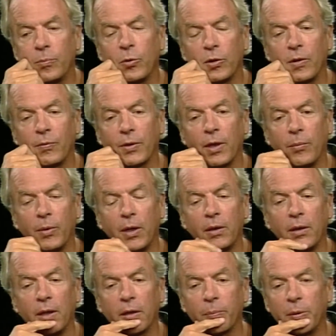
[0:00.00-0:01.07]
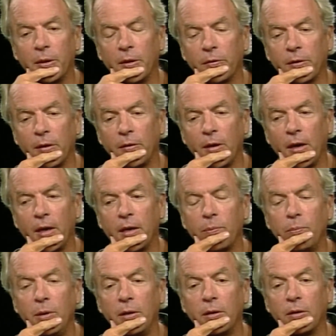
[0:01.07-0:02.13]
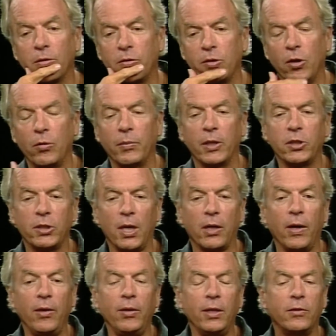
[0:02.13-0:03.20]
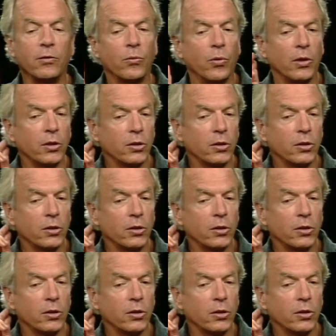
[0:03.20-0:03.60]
This is a more difficult monologue because I admit and show my shadow. I think it's a